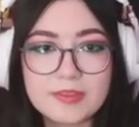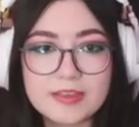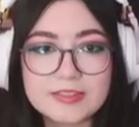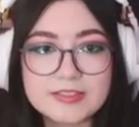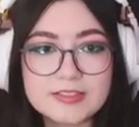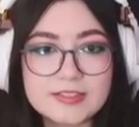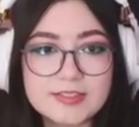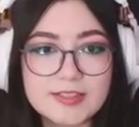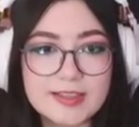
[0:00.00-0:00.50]

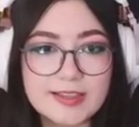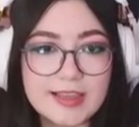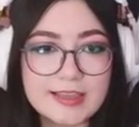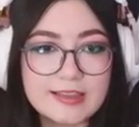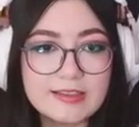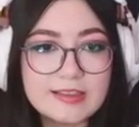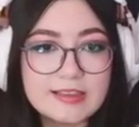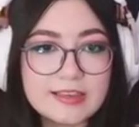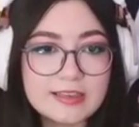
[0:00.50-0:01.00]

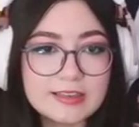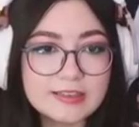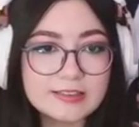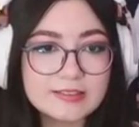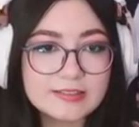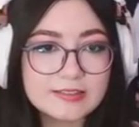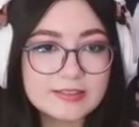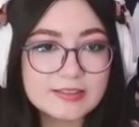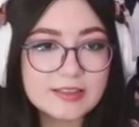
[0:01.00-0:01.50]
slightly,
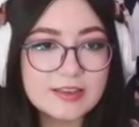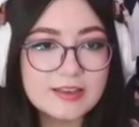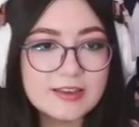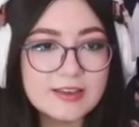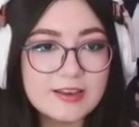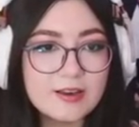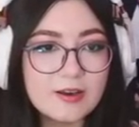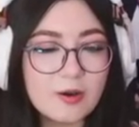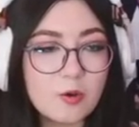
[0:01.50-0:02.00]

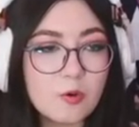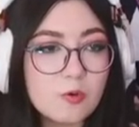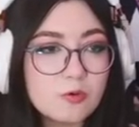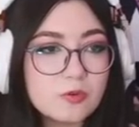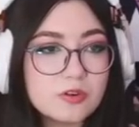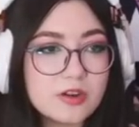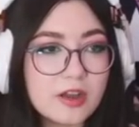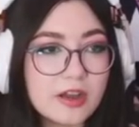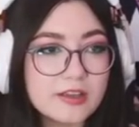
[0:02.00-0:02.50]

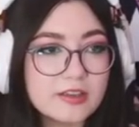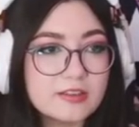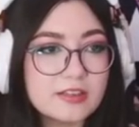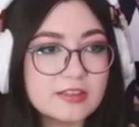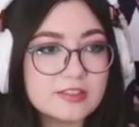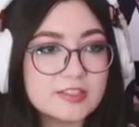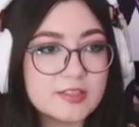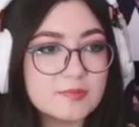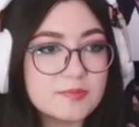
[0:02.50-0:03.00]
or I could
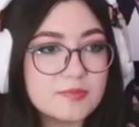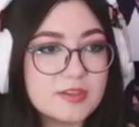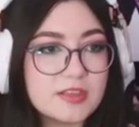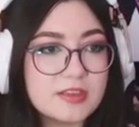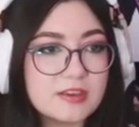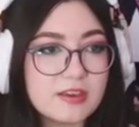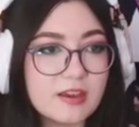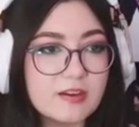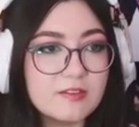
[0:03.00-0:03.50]
get
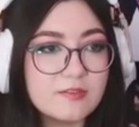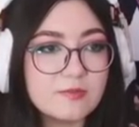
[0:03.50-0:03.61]
something kind